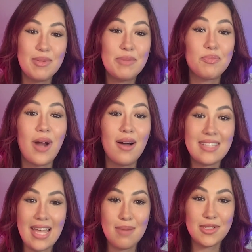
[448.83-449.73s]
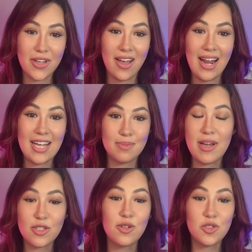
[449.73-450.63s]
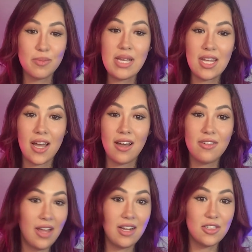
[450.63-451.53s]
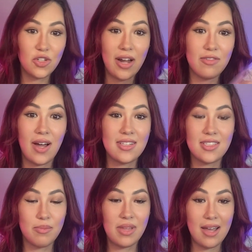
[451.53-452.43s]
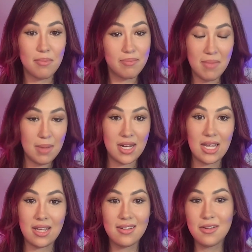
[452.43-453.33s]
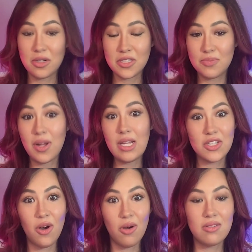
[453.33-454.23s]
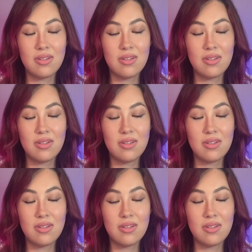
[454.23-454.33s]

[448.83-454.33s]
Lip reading: Let me browse Amazon as my social media and try to find something I maybe need or probably don't